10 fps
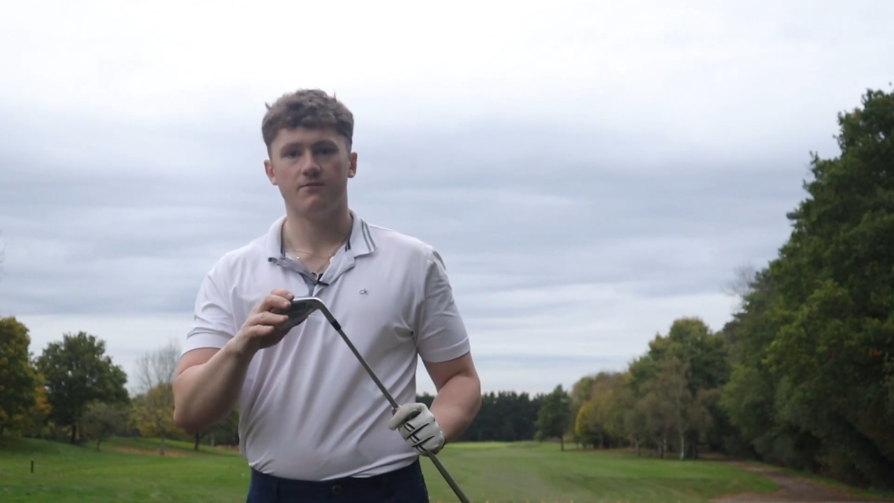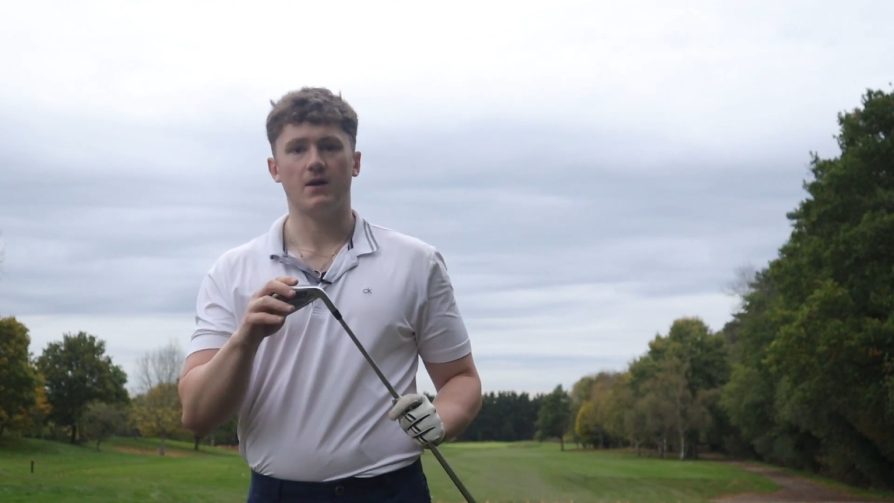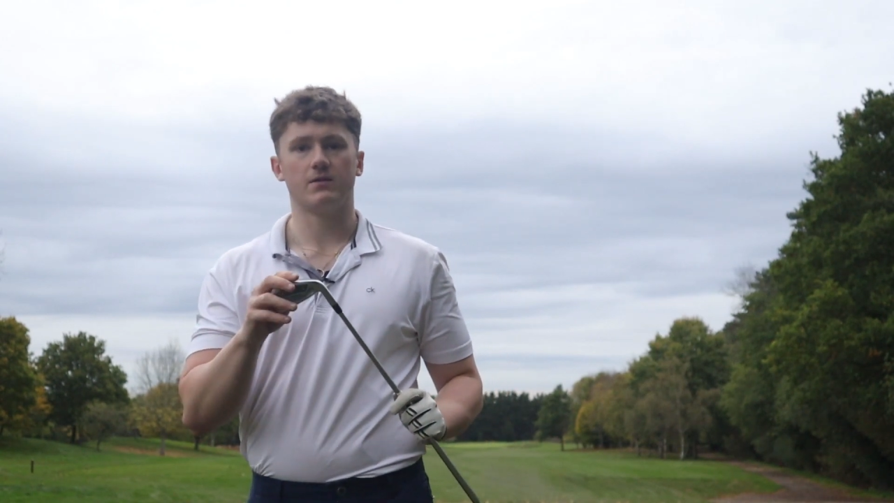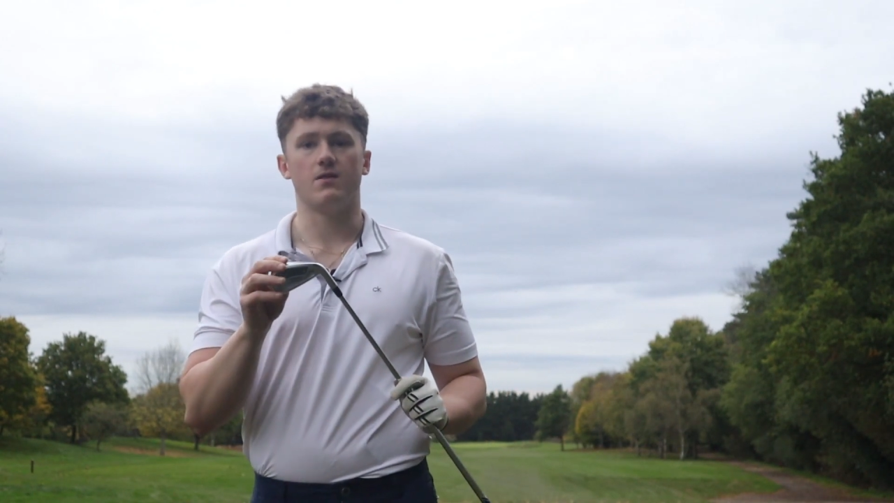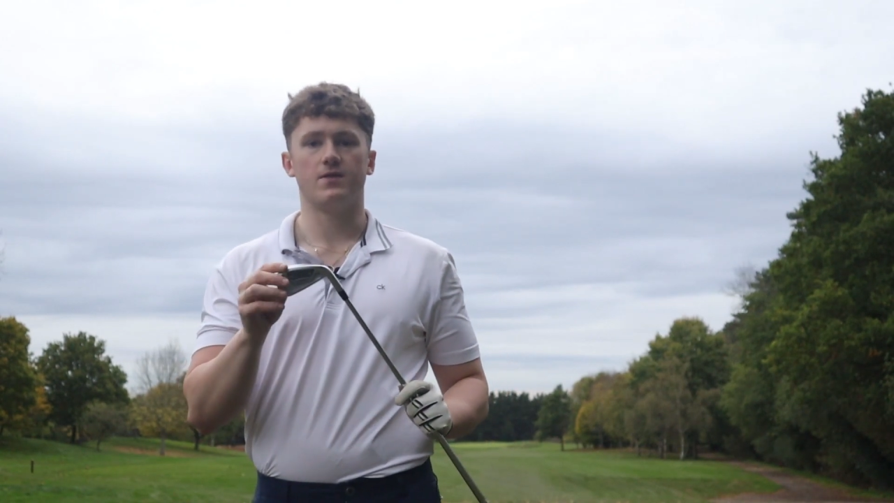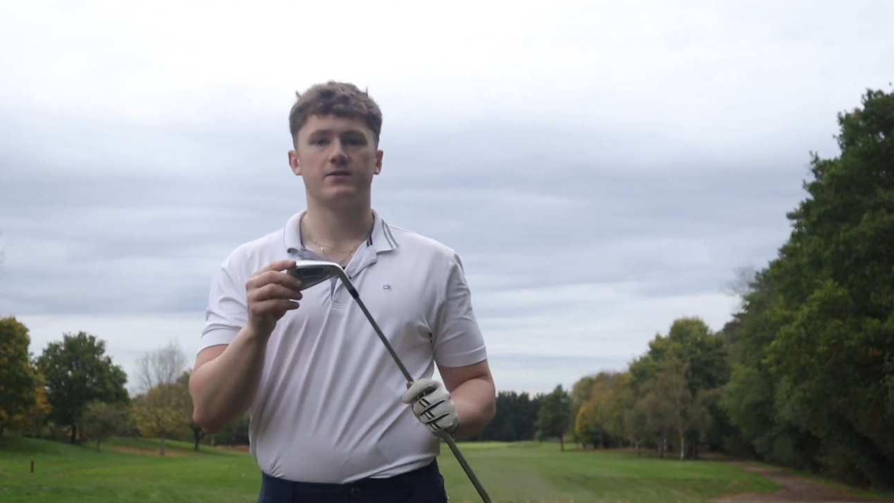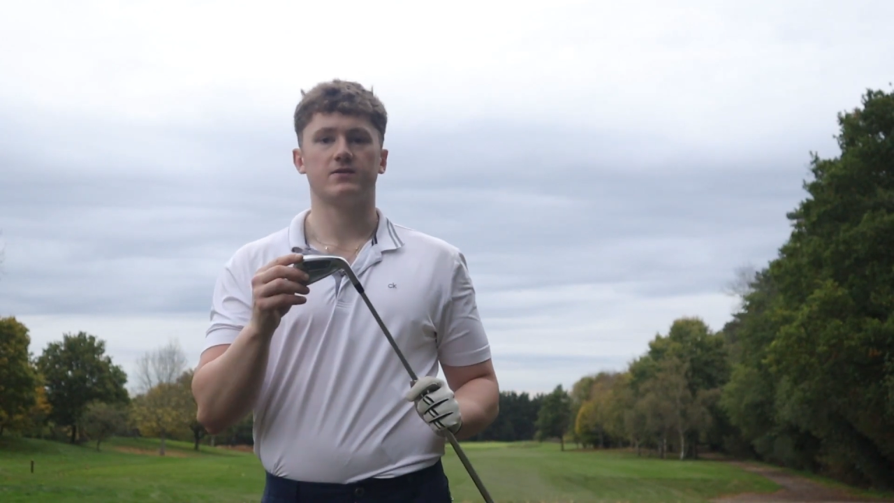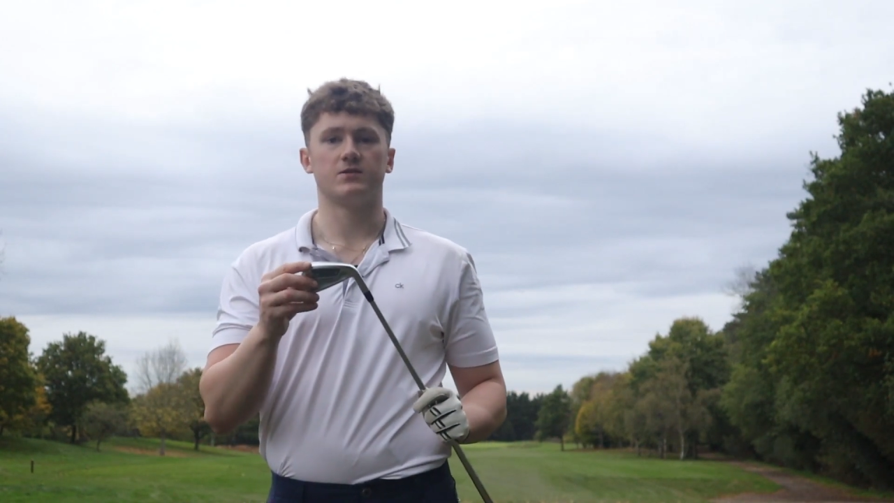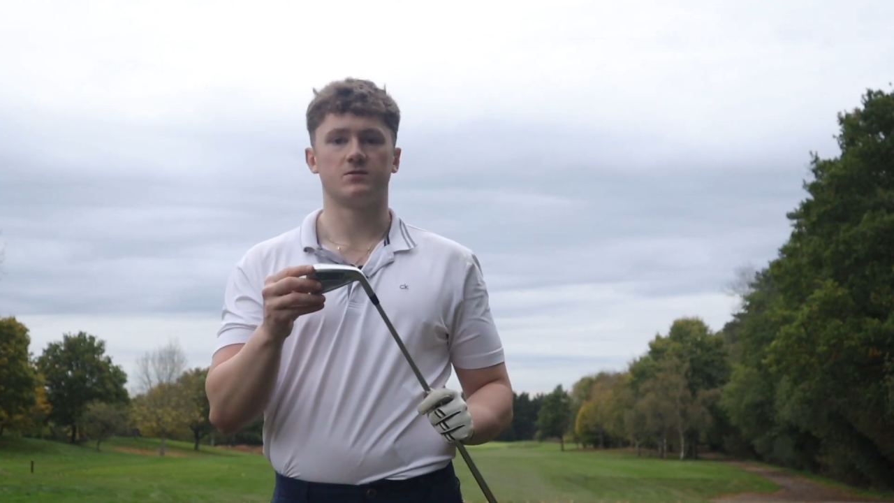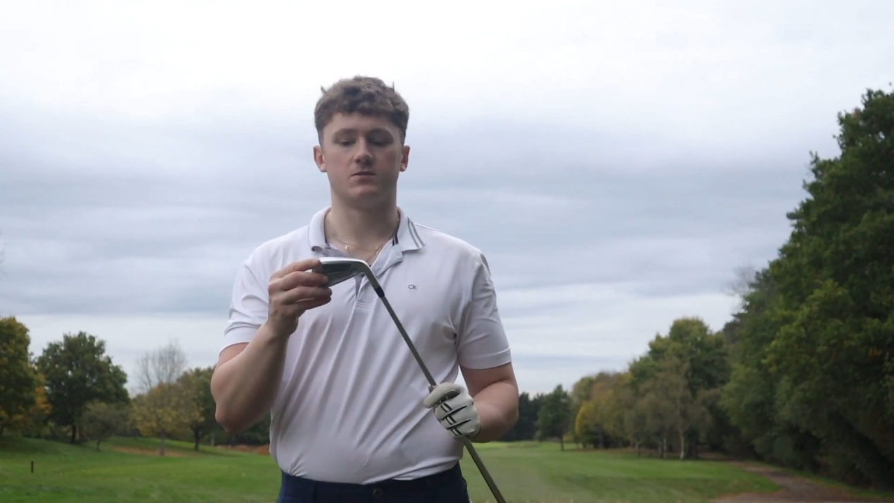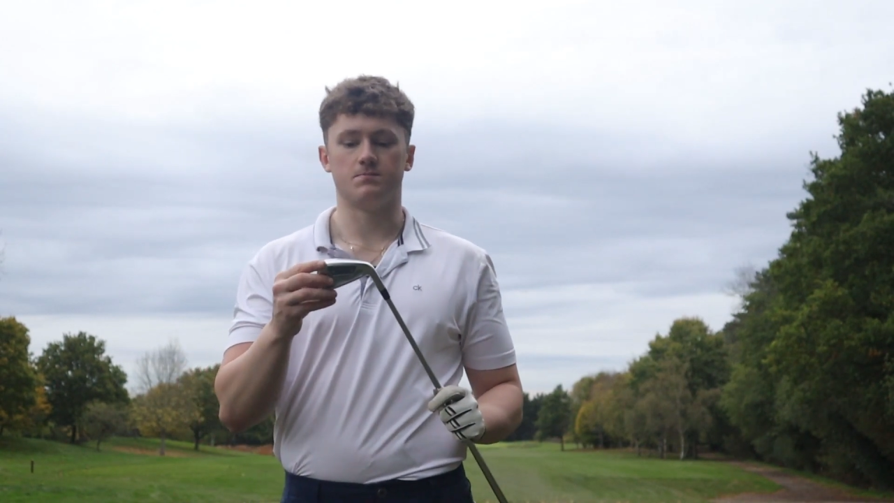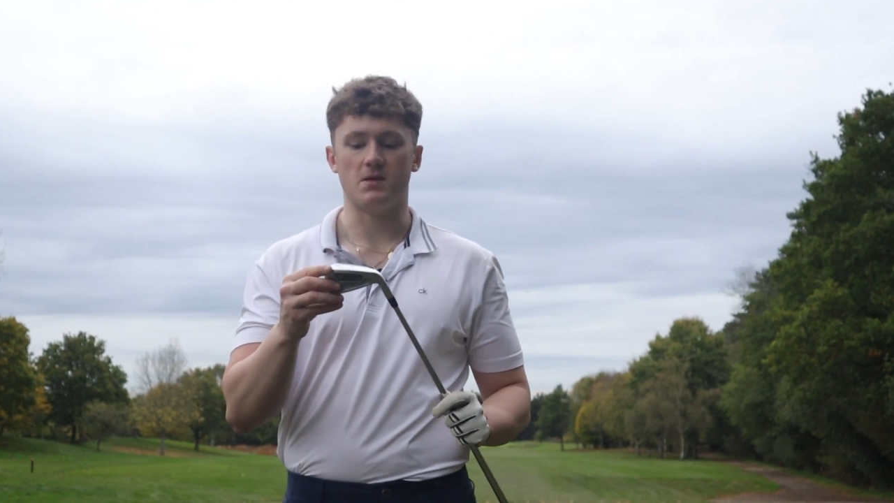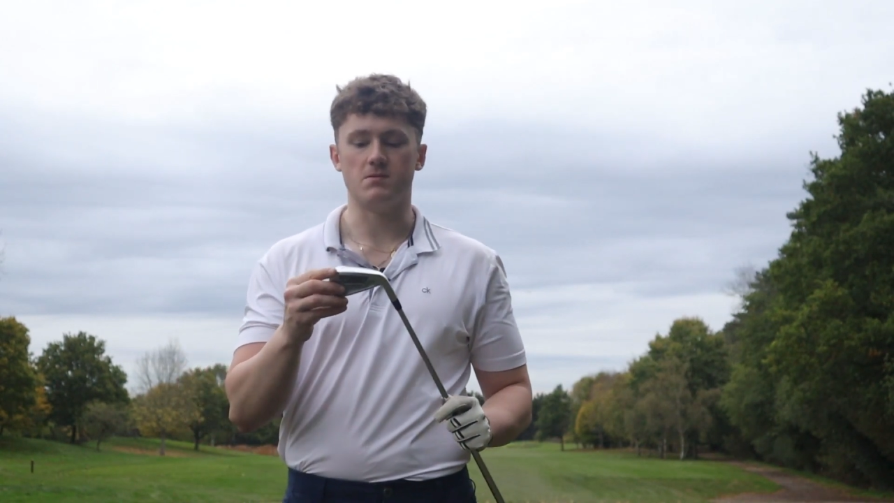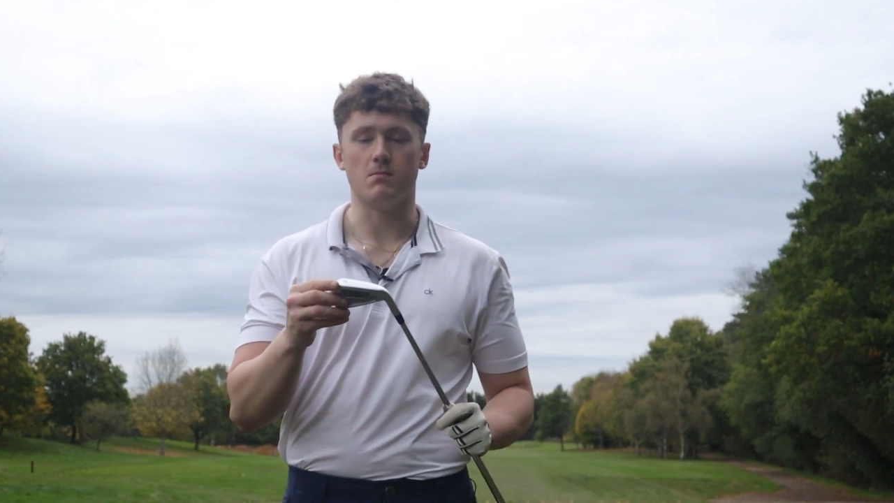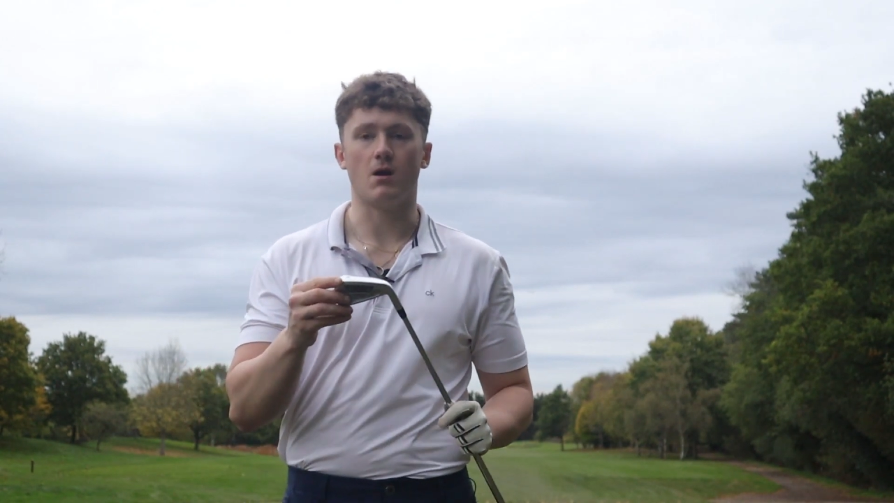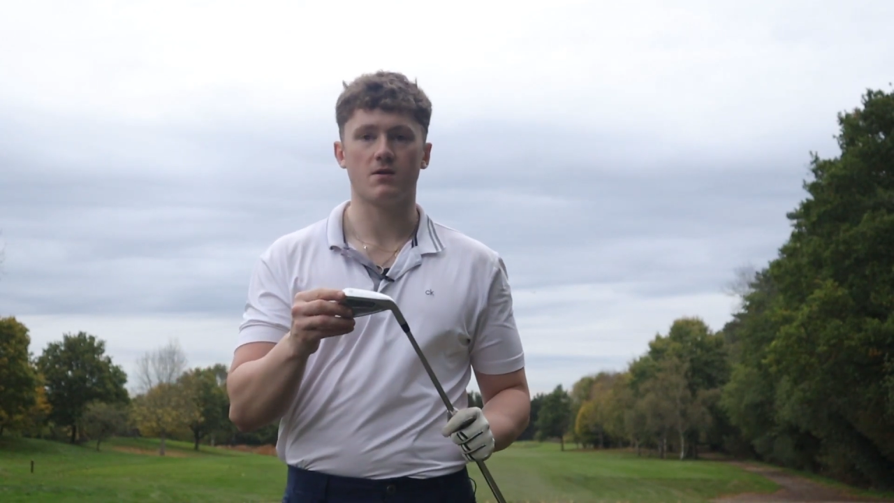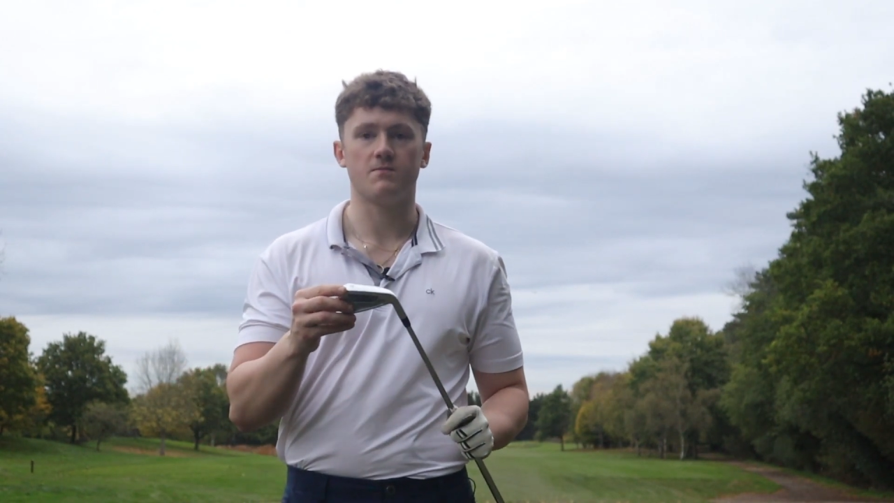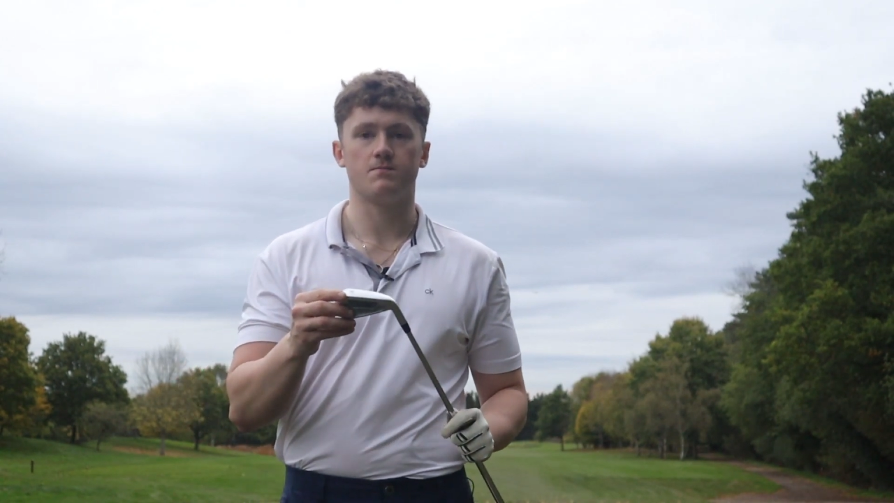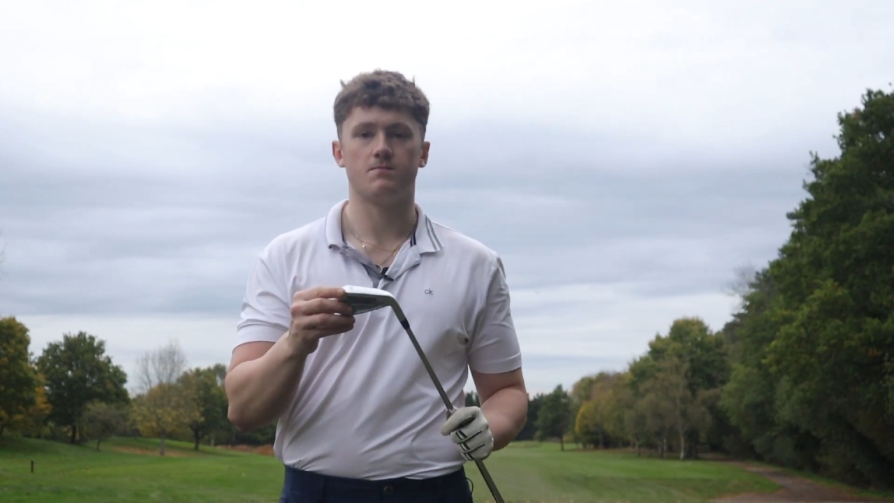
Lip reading: found that this has been my